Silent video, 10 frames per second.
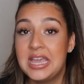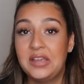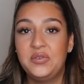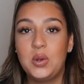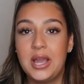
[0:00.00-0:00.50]

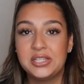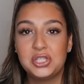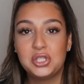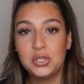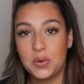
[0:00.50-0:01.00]
If you
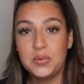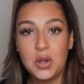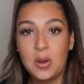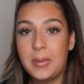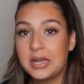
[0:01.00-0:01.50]
guys don't
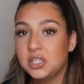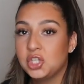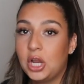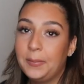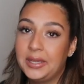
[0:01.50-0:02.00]
know what
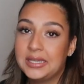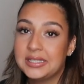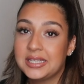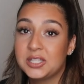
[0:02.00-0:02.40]
Boxycharm is,